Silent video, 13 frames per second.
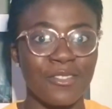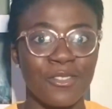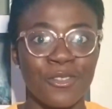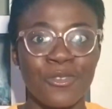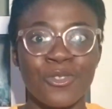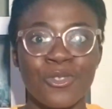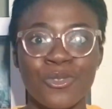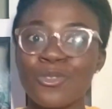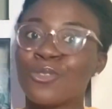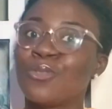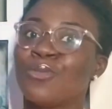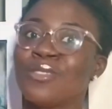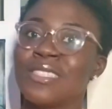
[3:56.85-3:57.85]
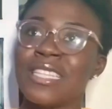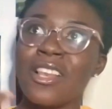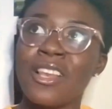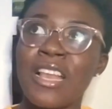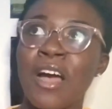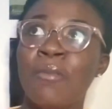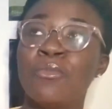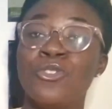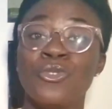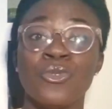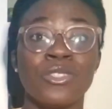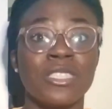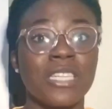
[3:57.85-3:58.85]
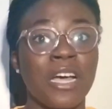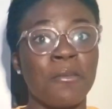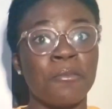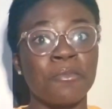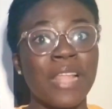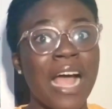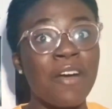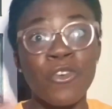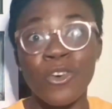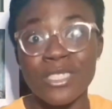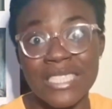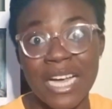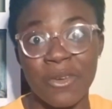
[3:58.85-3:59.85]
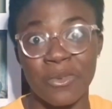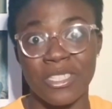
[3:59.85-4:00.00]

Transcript: You know, you don't have contact with the